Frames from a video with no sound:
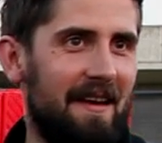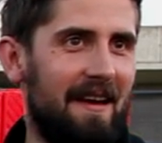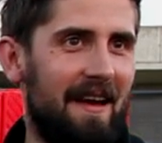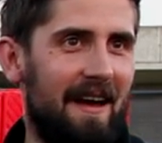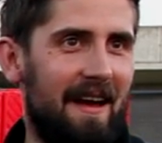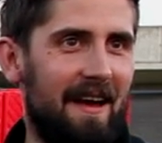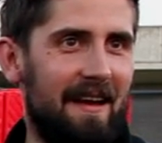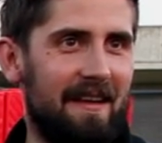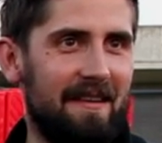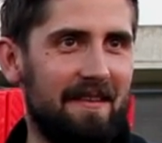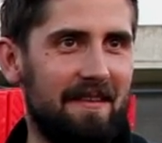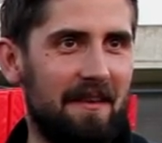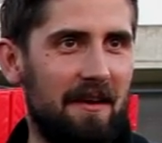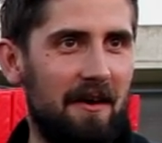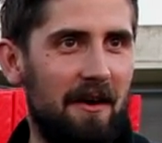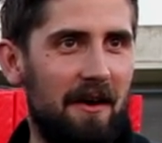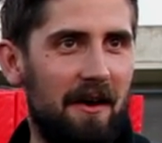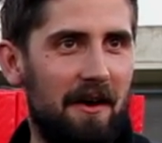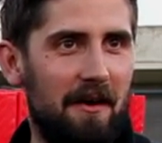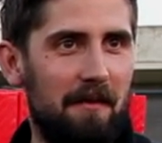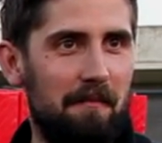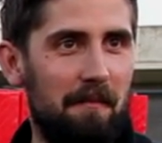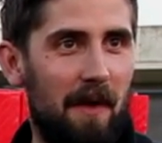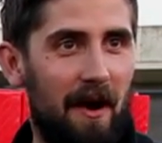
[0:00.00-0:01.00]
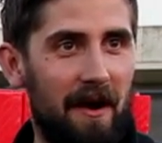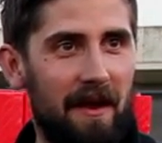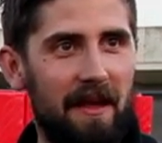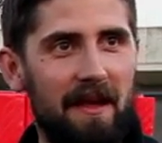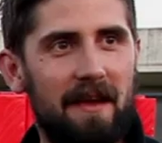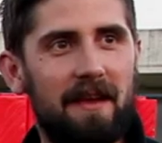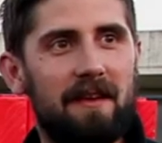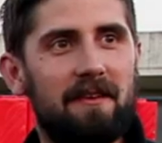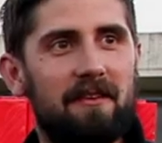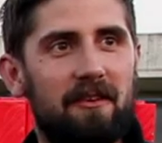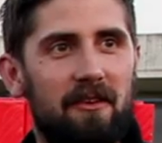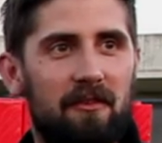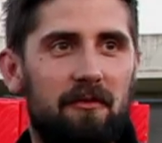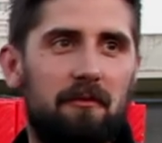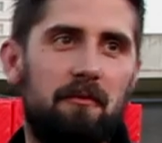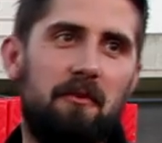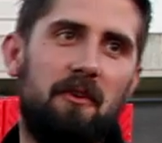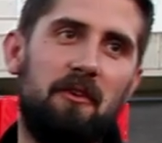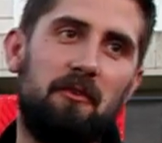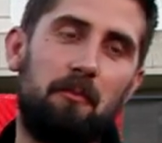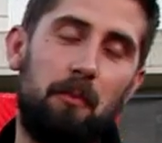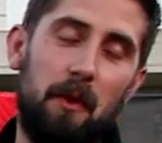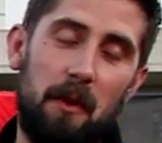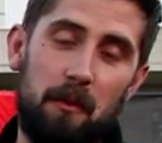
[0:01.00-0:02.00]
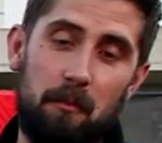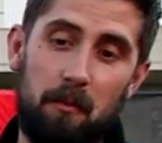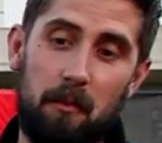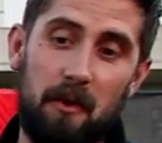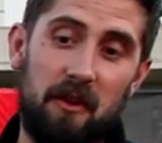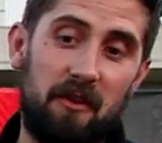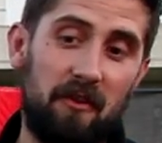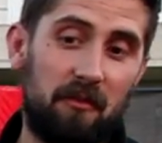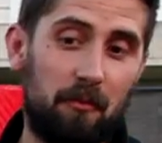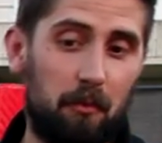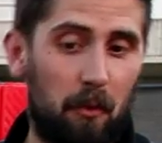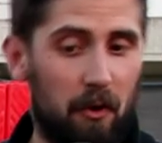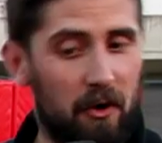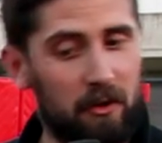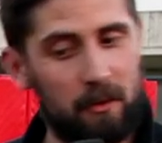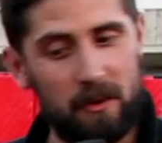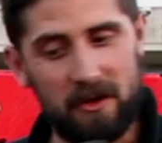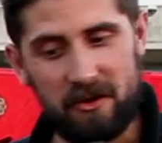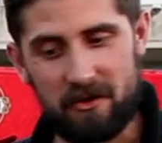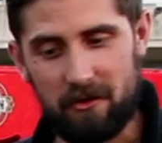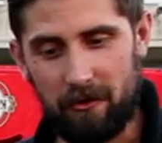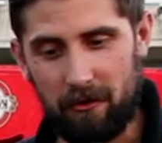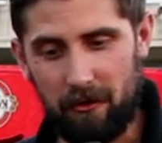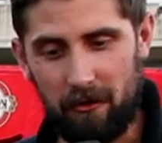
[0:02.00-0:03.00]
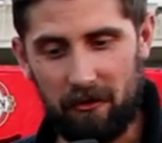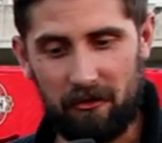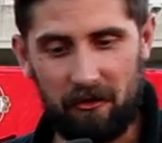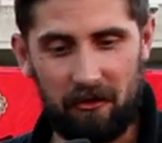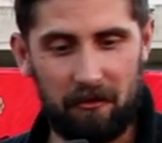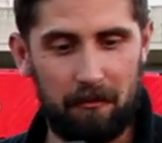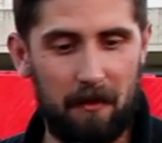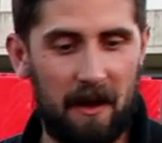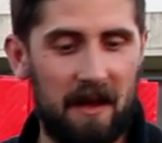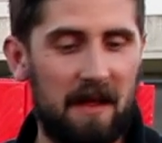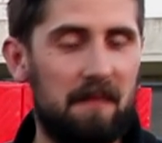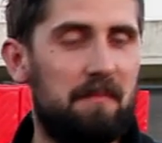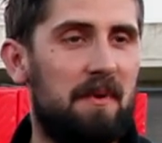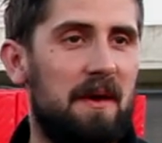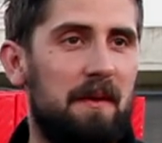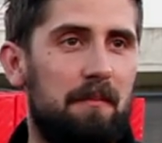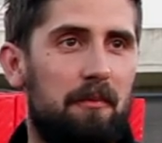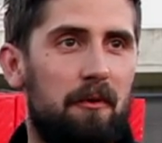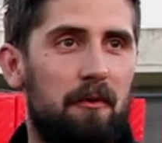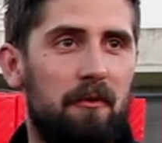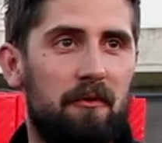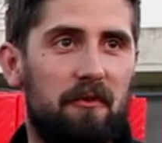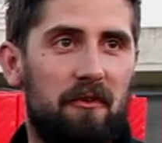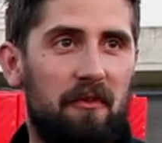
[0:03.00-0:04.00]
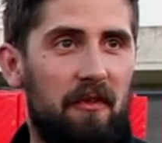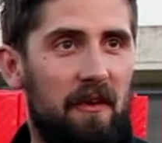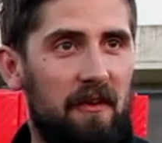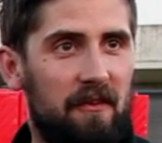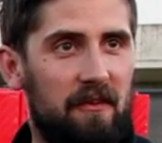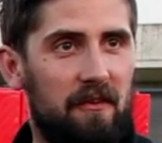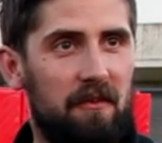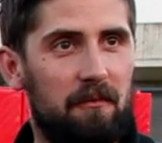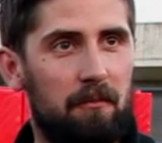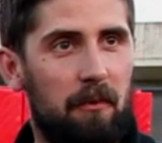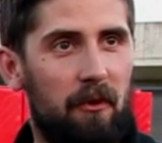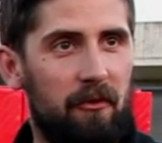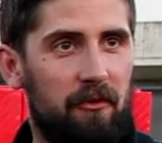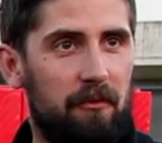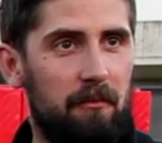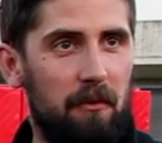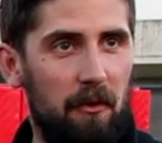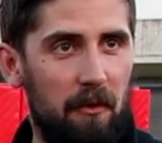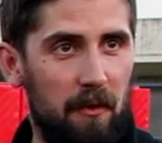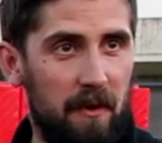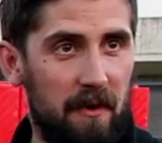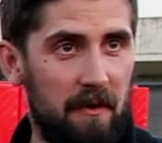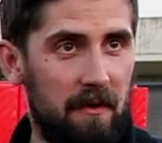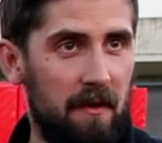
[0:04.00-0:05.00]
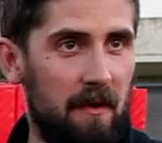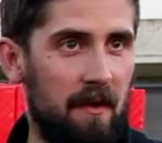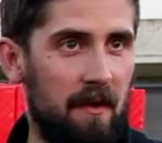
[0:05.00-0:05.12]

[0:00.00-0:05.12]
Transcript: has uh, money, and just because we we just want to introduce as many people to this as possible, and